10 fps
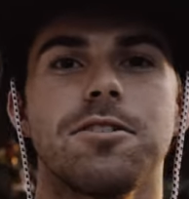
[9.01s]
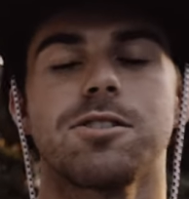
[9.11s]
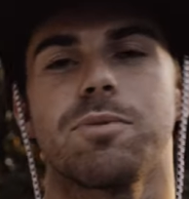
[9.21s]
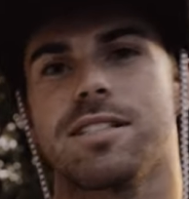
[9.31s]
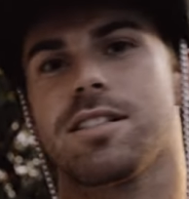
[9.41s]
noon
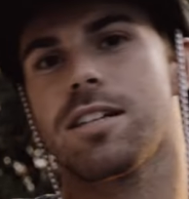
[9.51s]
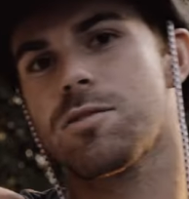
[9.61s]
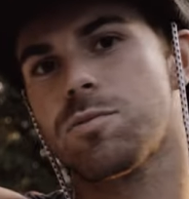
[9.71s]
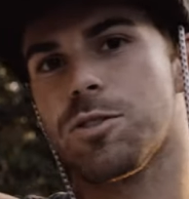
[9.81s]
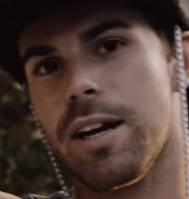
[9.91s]
is when the
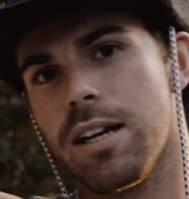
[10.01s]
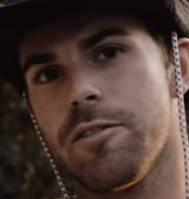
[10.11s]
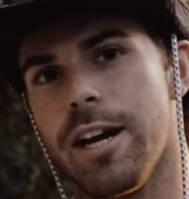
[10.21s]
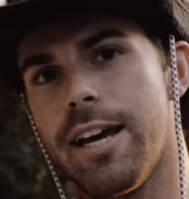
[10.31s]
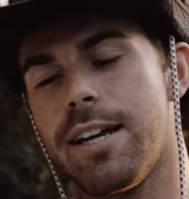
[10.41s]
sun's directly
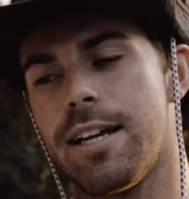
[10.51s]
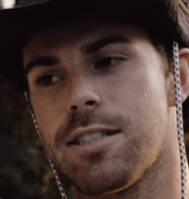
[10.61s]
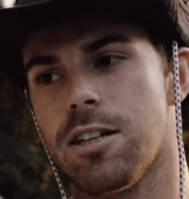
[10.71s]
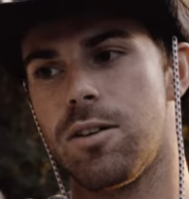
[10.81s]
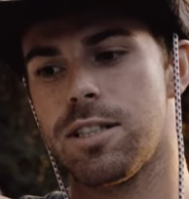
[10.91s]
overhead,
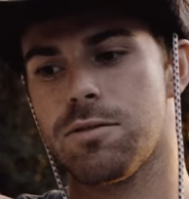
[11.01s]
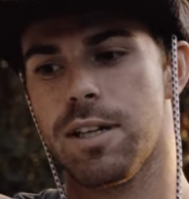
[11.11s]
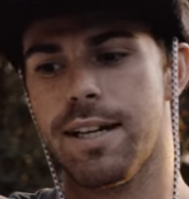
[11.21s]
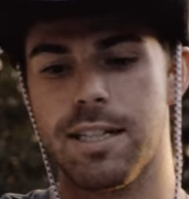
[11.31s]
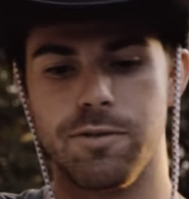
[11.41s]
and so it's
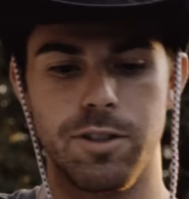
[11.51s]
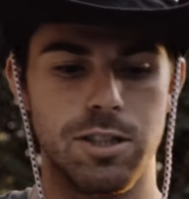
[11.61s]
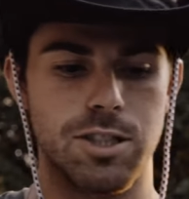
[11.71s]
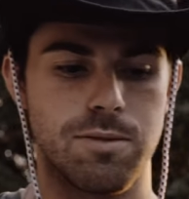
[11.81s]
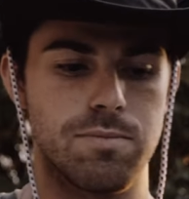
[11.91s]
really nice
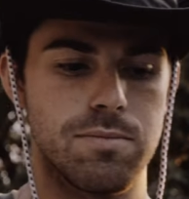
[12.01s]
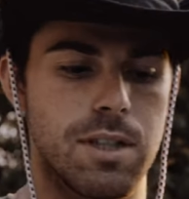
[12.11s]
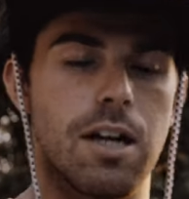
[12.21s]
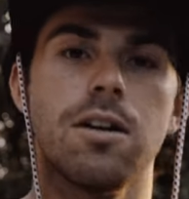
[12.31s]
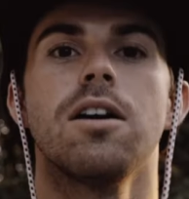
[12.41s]
for just,
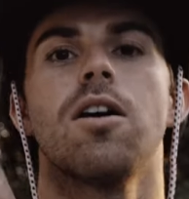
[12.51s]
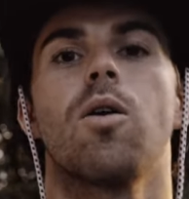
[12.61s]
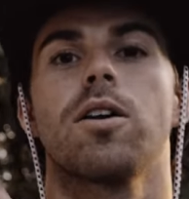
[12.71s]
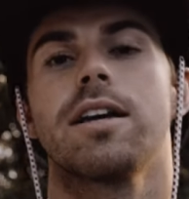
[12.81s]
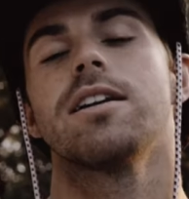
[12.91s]
you know,
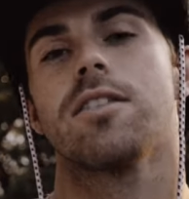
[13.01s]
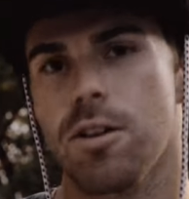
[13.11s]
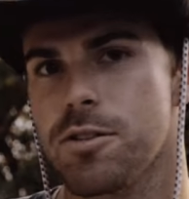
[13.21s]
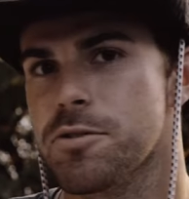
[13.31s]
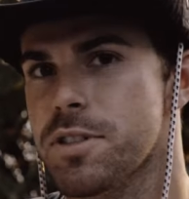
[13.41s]
I'll get into
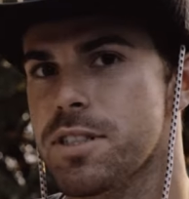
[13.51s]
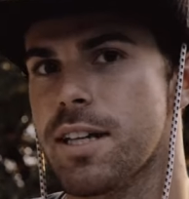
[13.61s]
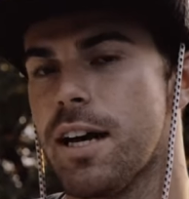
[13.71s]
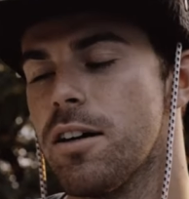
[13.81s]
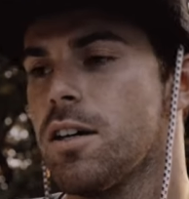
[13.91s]
all those reasons
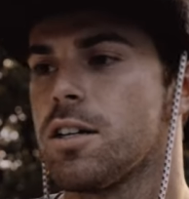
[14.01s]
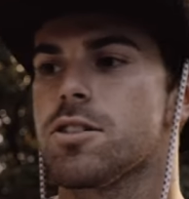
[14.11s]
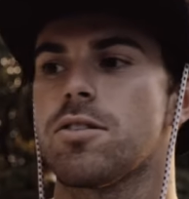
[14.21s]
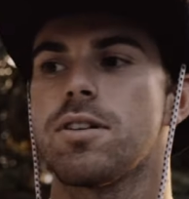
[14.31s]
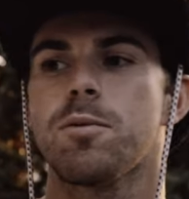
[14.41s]
now.
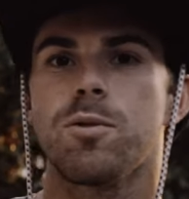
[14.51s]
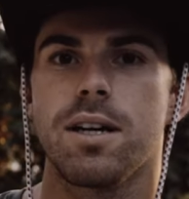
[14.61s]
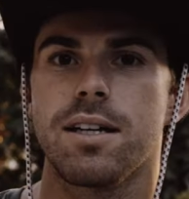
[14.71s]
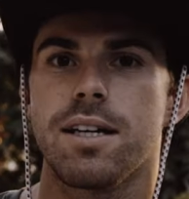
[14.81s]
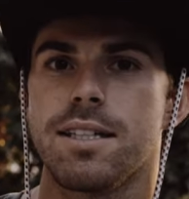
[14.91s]
So number
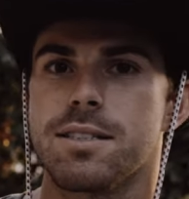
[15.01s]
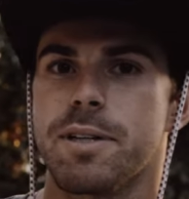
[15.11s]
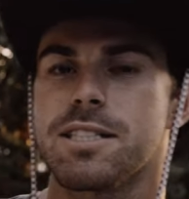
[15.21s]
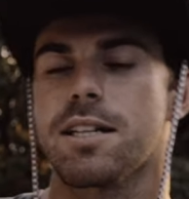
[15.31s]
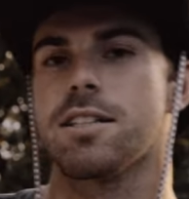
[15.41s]
one is
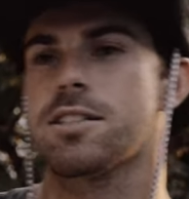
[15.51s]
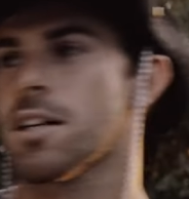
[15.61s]
basically the